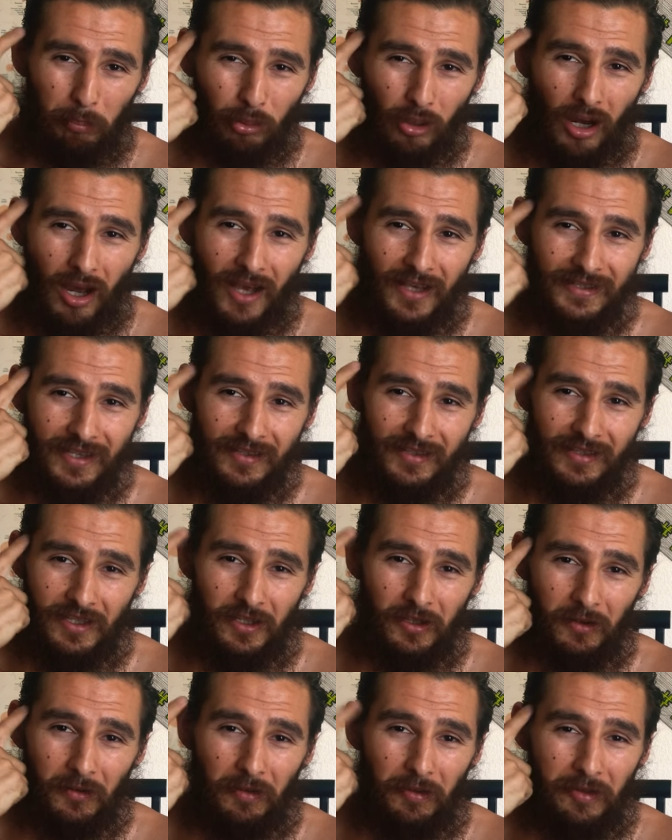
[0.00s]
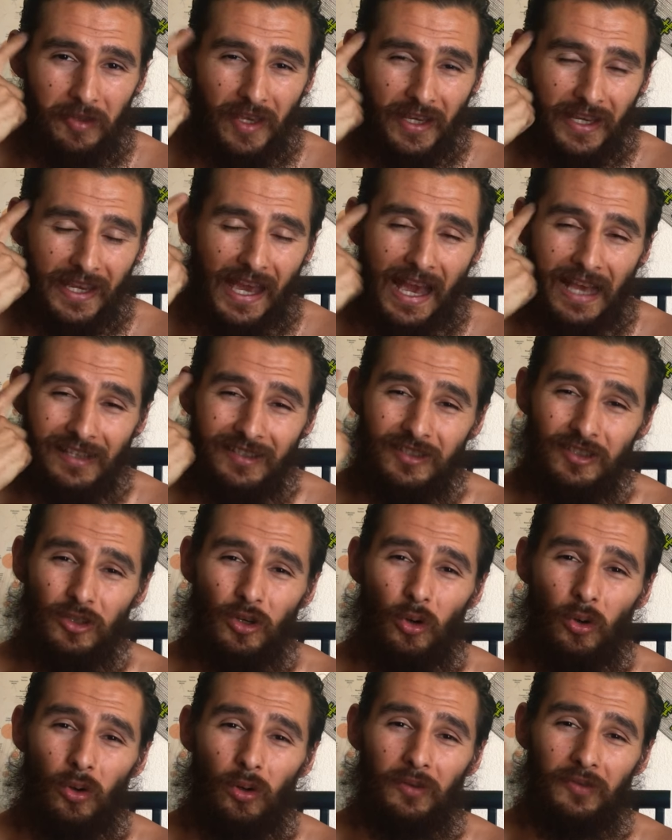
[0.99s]
process in your thick ass
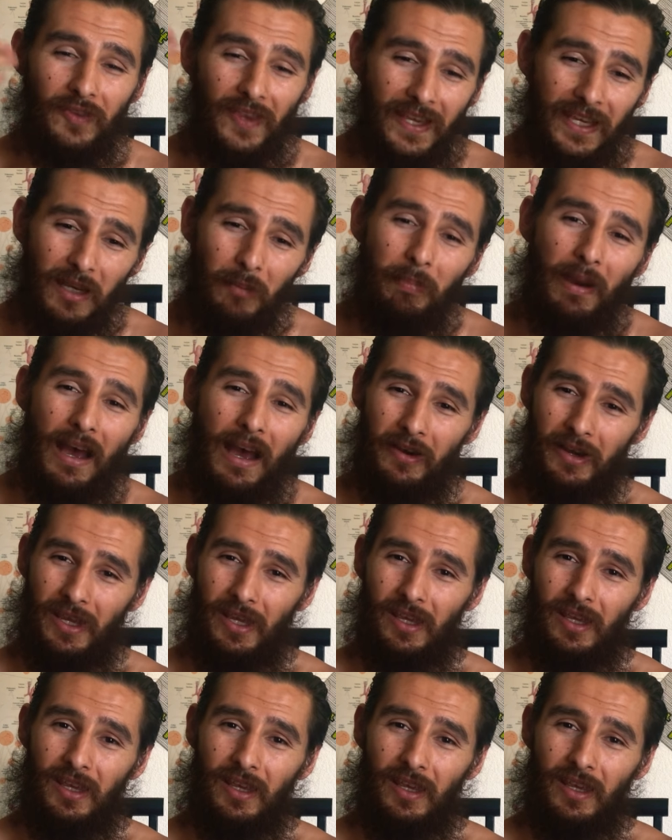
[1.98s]
skull. Think about it.